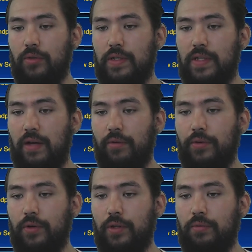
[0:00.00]
level
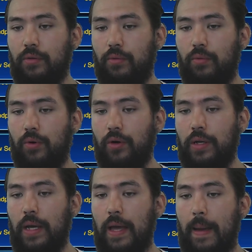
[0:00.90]
33 reward,
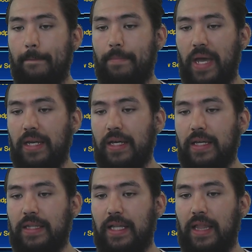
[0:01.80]
Beta
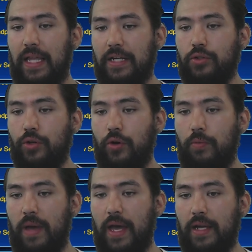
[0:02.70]
the
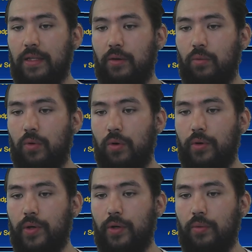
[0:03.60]
Electromagnet
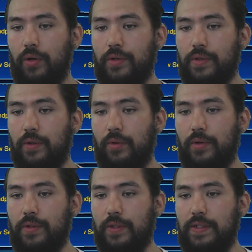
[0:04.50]
Warrior. Where is
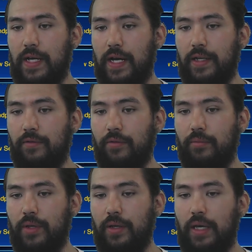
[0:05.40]
it? He's hiding from me.
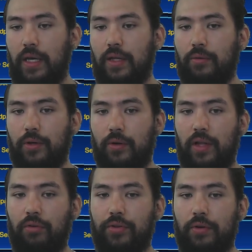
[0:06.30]
There we go. Level
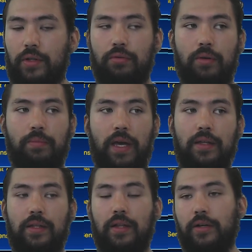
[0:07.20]
33, Beta the
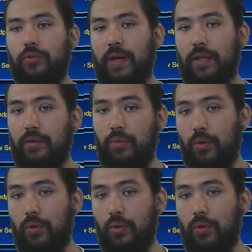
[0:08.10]
Electromagnet Warrior.